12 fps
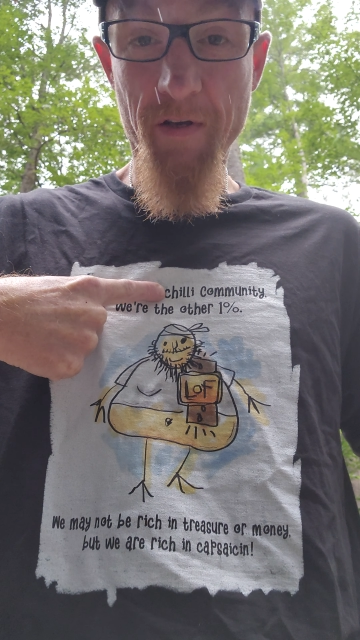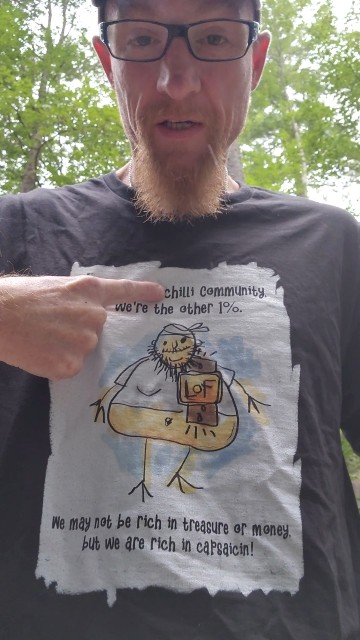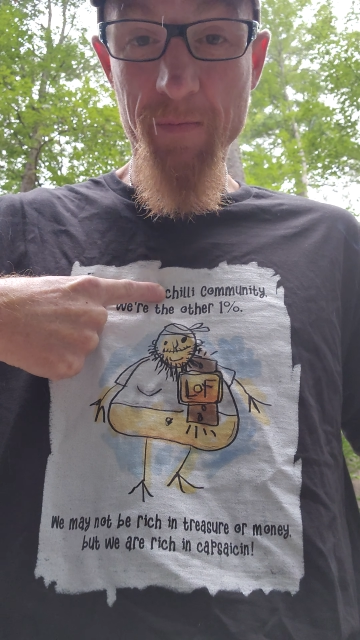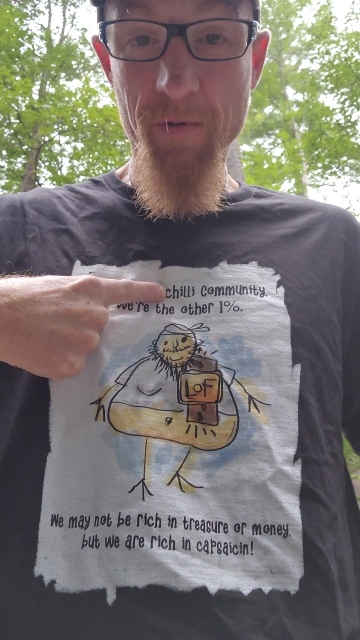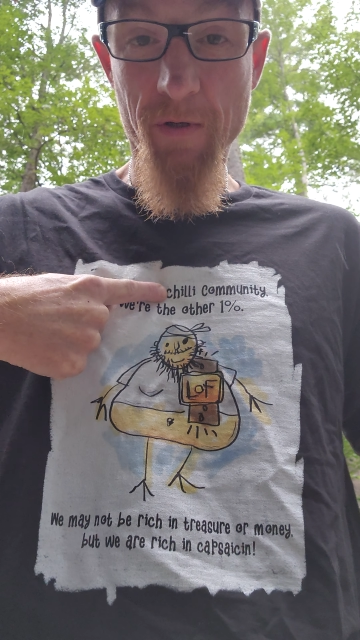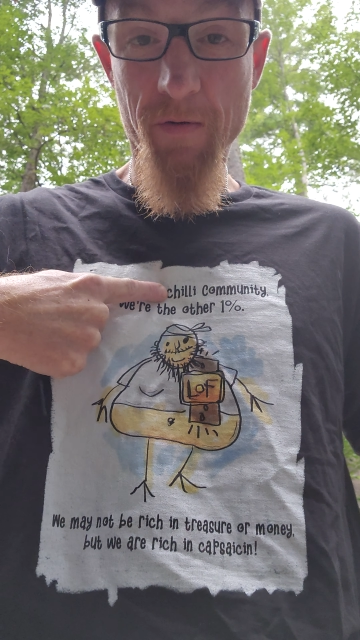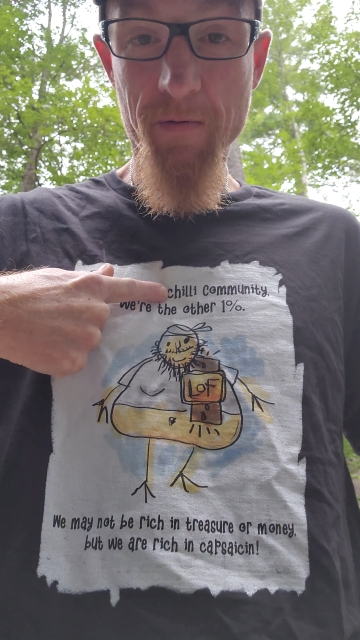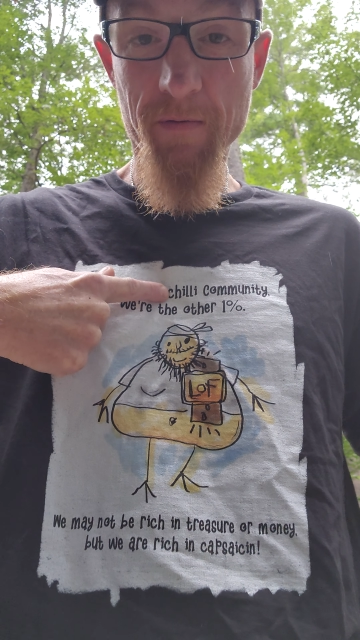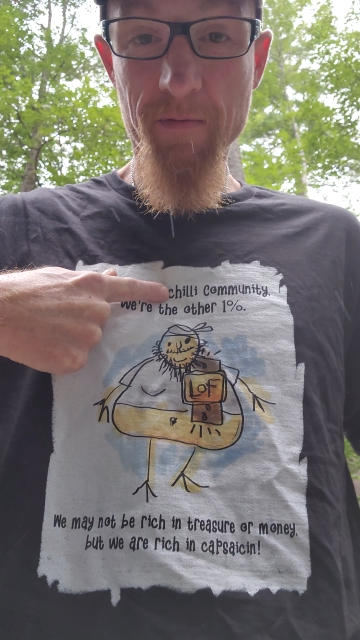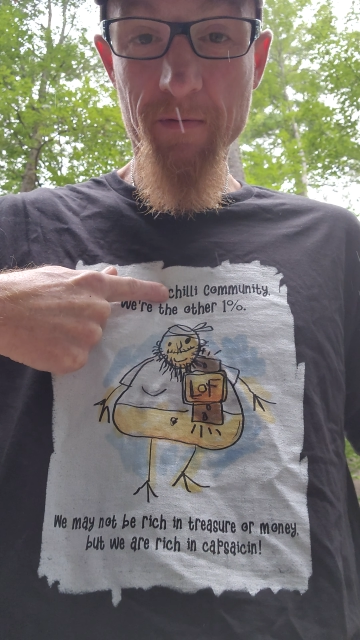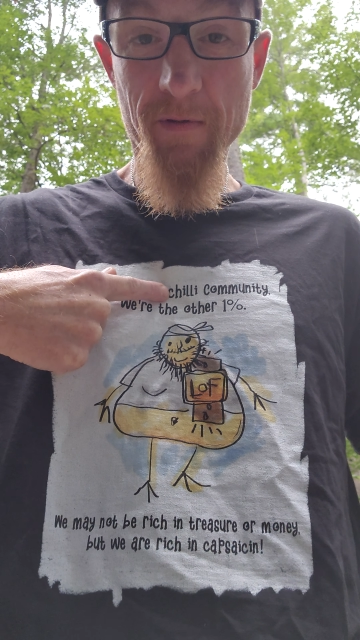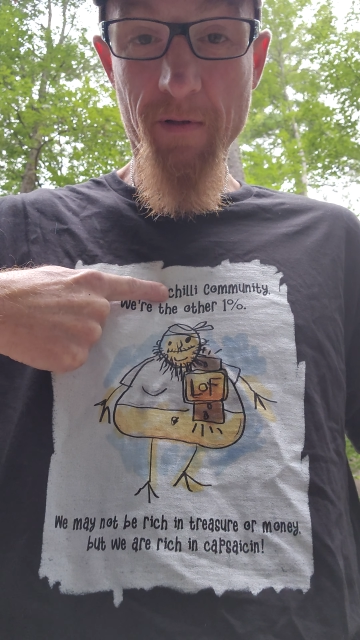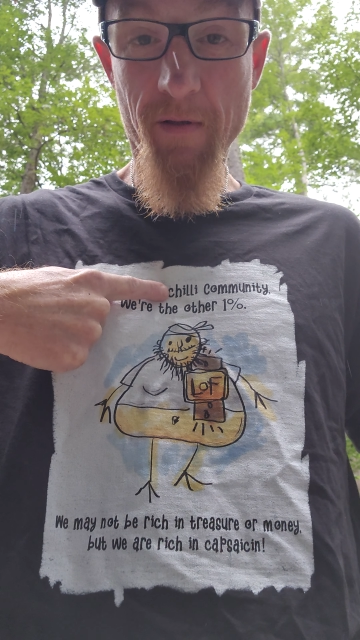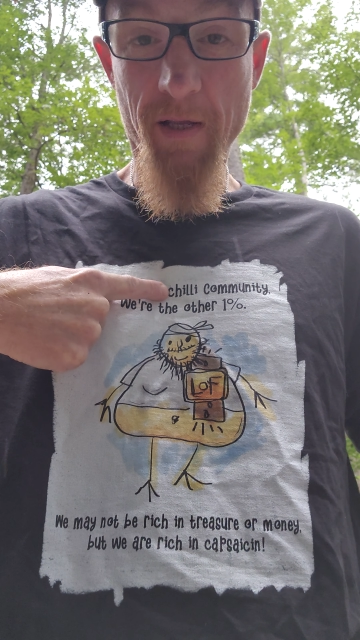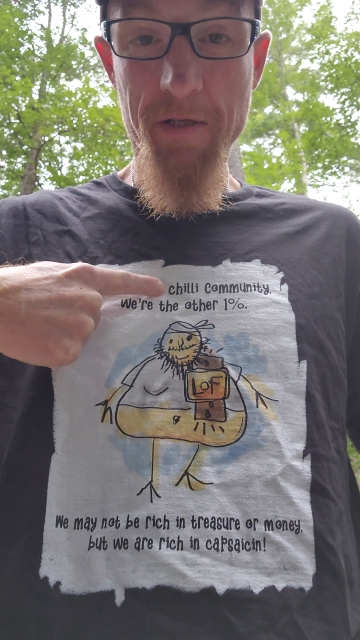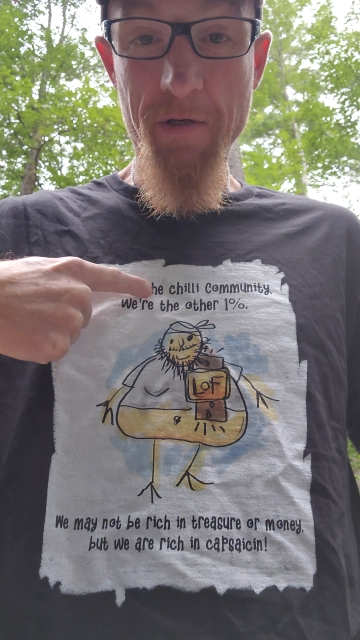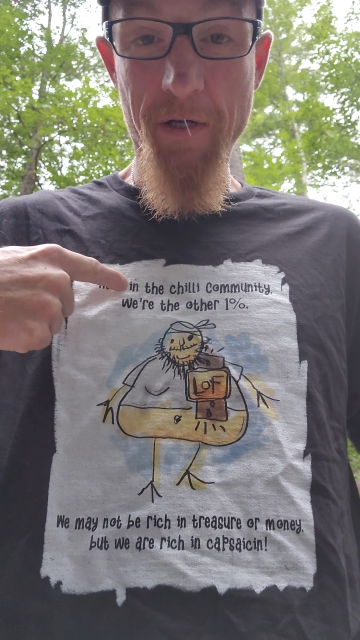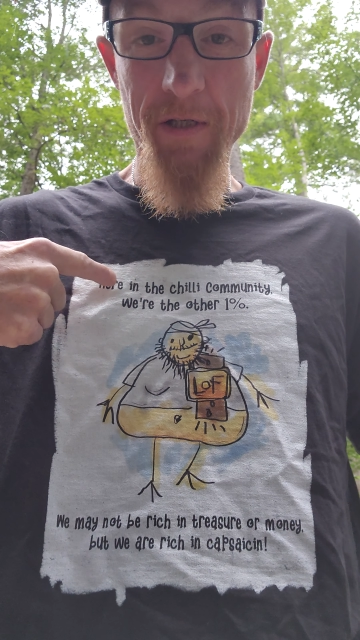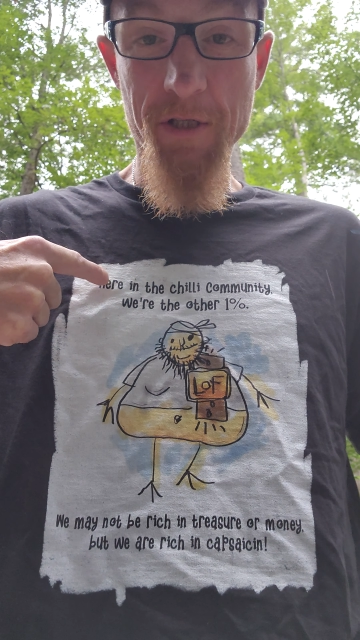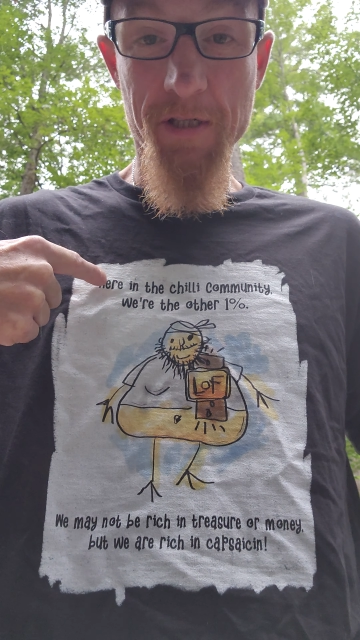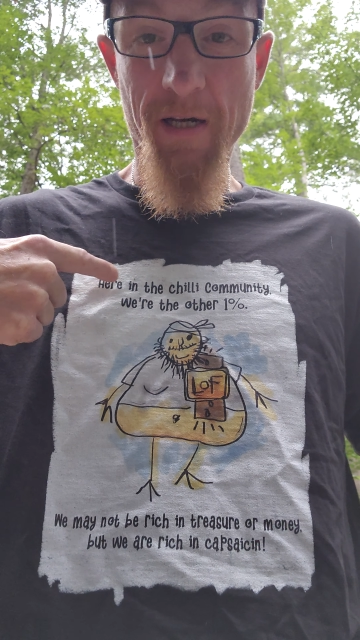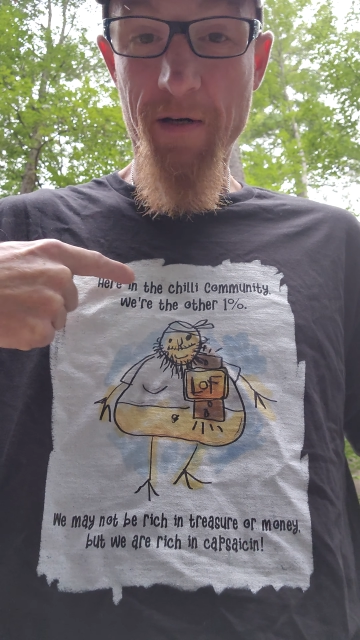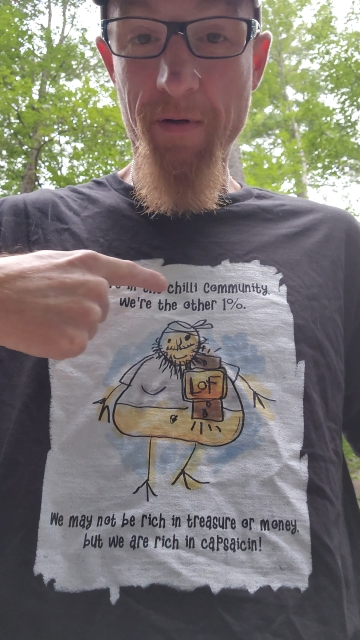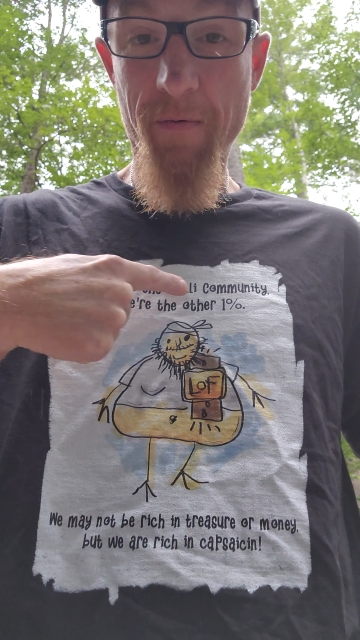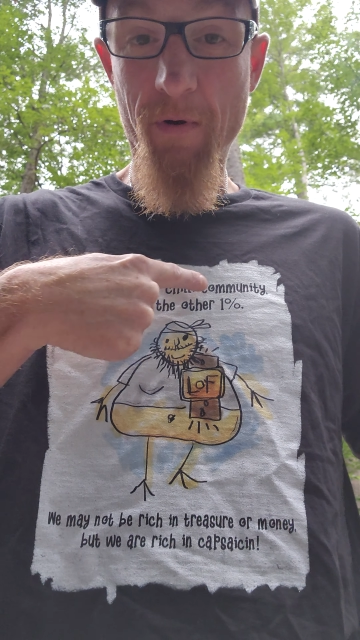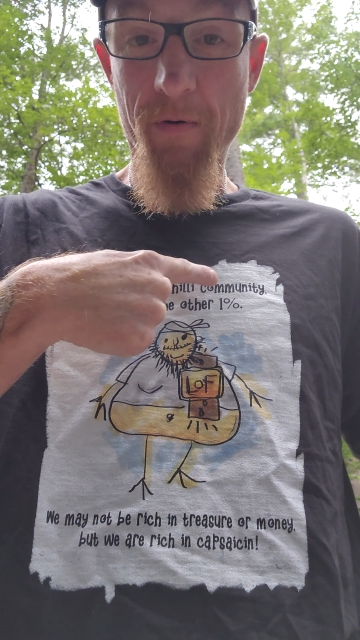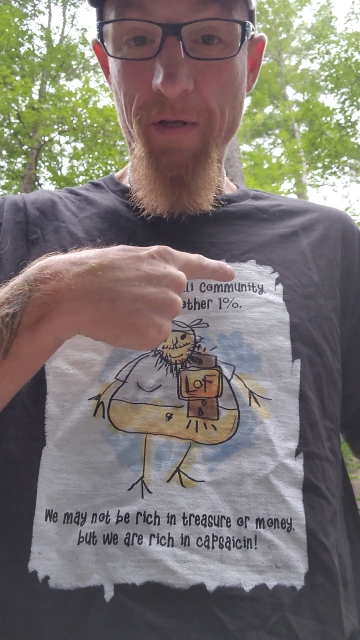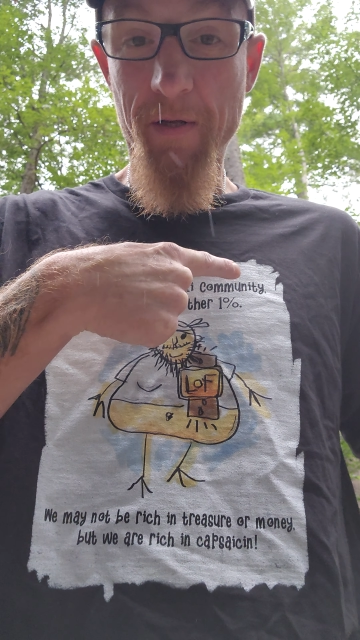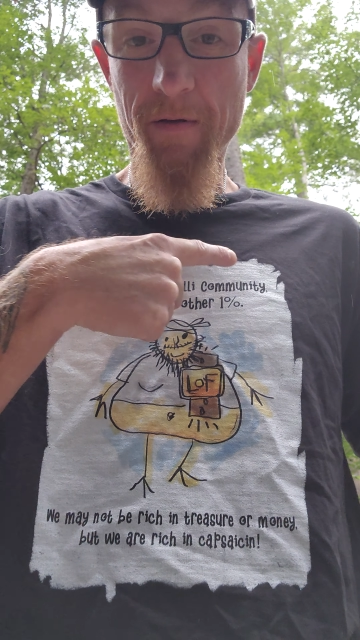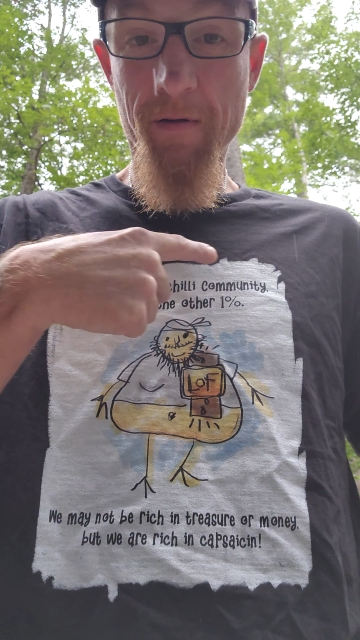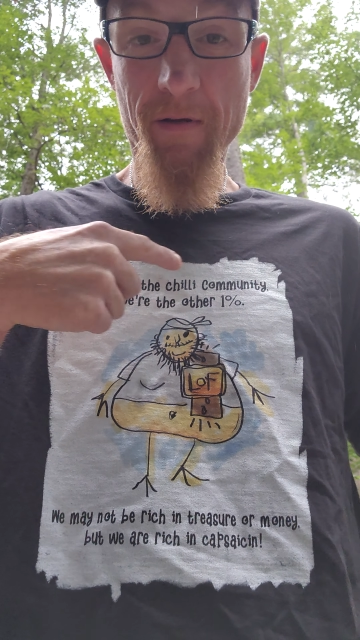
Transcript: Facebook. They took it just how he wrote it.